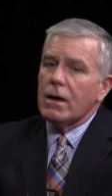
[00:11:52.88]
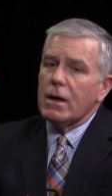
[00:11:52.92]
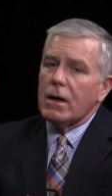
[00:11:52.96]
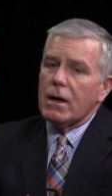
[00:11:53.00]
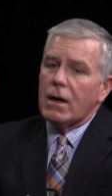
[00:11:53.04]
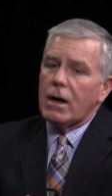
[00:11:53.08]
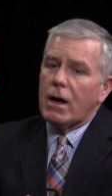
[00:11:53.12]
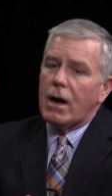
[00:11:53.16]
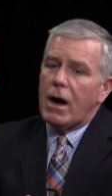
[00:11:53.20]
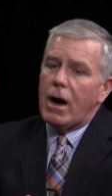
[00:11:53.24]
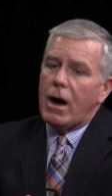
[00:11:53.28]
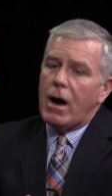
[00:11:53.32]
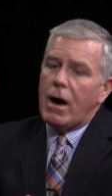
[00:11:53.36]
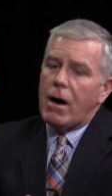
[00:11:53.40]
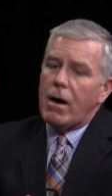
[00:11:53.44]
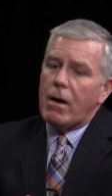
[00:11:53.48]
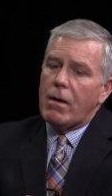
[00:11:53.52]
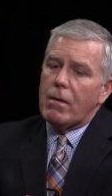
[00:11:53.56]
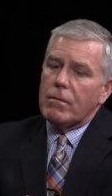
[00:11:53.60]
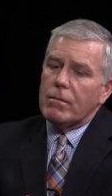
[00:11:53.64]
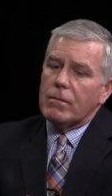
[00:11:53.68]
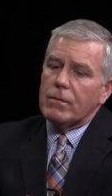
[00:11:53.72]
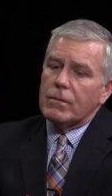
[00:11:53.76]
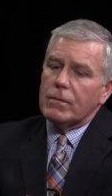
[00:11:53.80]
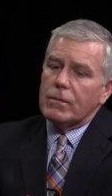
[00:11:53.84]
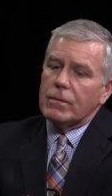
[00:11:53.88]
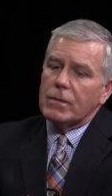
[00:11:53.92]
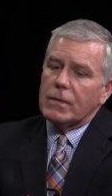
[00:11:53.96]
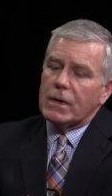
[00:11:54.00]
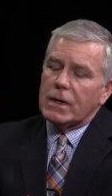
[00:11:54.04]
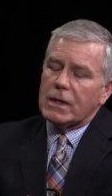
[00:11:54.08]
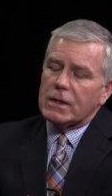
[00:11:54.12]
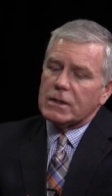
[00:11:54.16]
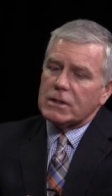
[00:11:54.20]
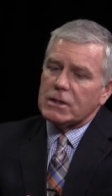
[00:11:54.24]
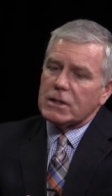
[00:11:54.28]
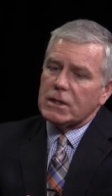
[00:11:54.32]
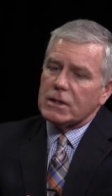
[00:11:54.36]
um,
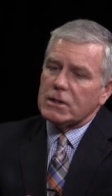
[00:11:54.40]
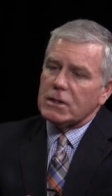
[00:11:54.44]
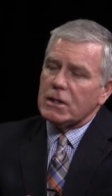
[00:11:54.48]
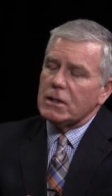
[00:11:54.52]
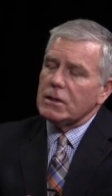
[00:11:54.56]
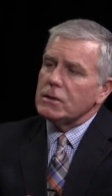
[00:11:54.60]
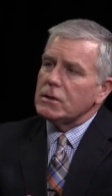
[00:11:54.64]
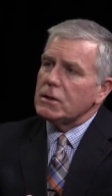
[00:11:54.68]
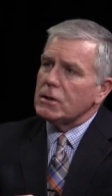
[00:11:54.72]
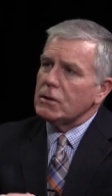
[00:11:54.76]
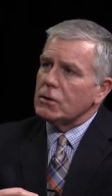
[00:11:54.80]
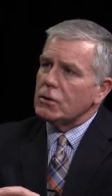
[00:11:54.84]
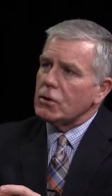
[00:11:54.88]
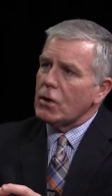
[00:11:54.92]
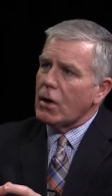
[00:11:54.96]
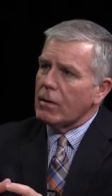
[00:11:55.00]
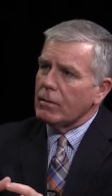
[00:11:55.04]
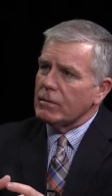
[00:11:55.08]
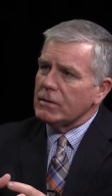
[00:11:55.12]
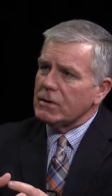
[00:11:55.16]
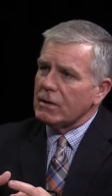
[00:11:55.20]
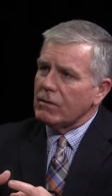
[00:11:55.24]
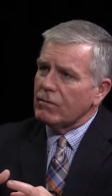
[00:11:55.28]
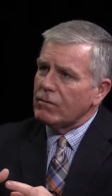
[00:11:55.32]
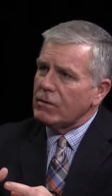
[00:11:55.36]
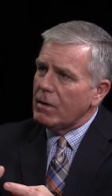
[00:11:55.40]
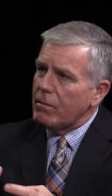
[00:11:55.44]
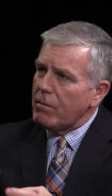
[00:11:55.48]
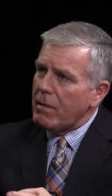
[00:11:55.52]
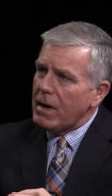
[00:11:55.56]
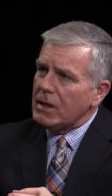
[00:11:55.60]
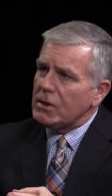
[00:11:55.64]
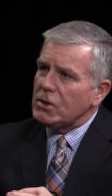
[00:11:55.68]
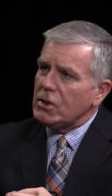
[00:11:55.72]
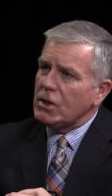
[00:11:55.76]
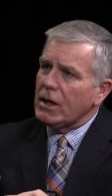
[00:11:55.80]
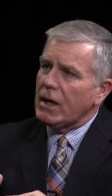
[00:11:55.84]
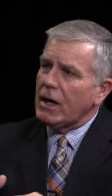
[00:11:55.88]
assistance in terms of
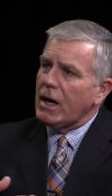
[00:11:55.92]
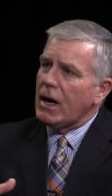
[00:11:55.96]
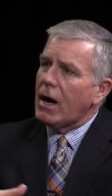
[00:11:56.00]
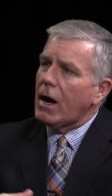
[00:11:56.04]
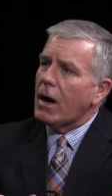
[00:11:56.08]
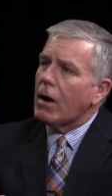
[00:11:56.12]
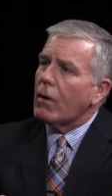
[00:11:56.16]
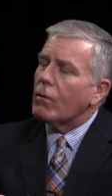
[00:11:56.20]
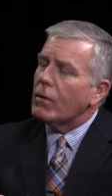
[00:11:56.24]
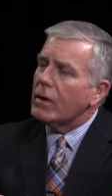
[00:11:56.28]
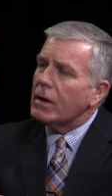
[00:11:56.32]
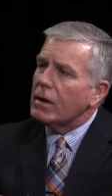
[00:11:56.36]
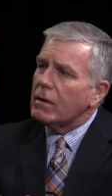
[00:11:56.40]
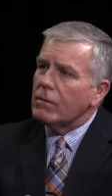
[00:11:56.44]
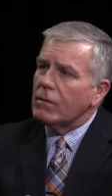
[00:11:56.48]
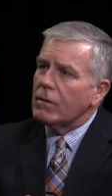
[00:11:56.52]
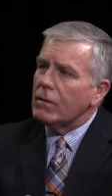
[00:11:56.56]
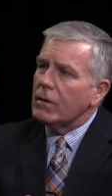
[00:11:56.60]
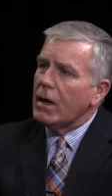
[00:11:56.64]
dementia care, we,